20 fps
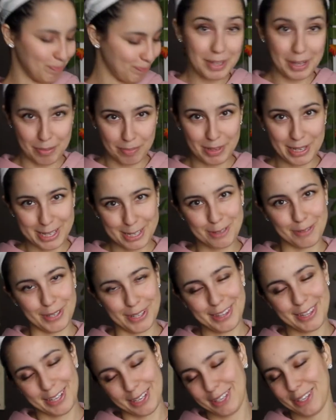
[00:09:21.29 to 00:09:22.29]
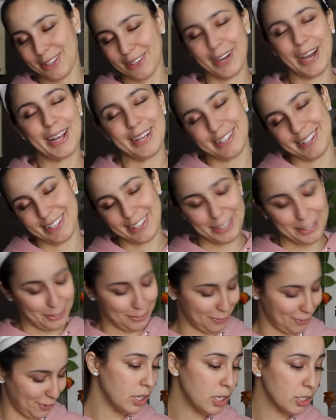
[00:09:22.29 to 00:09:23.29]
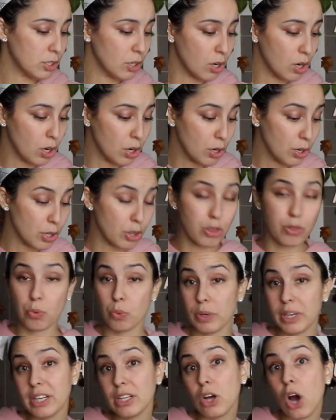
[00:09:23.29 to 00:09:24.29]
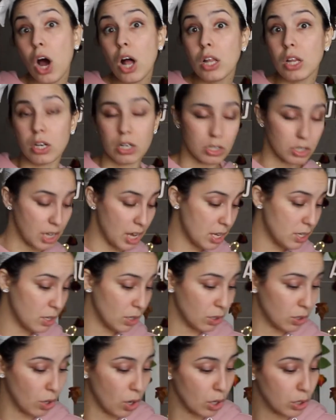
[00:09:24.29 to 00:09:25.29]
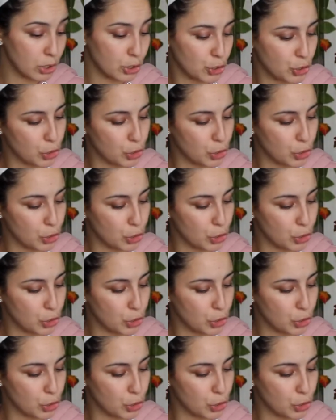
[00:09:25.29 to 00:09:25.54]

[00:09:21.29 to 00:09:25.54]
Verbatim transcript: That bless me. Thank you. These are $3 and they're called